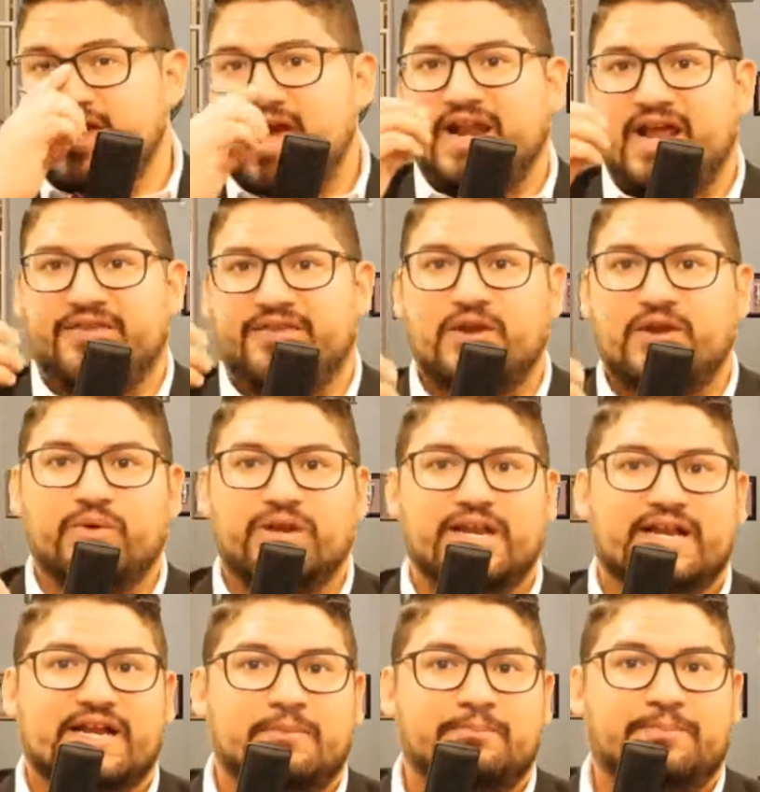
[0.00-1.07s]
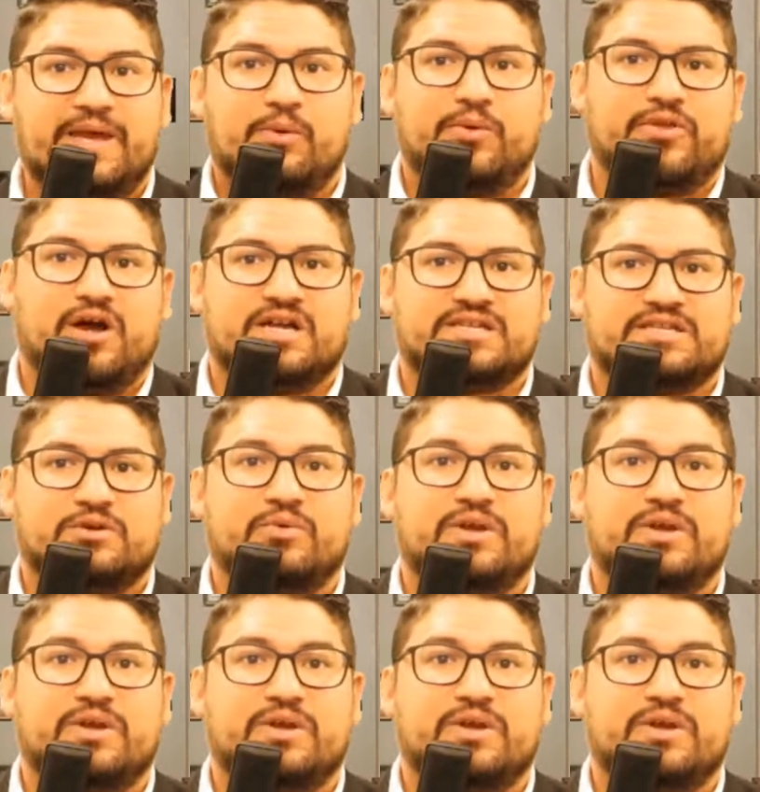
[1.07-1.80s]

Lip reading: And I think we need to compete with Austin.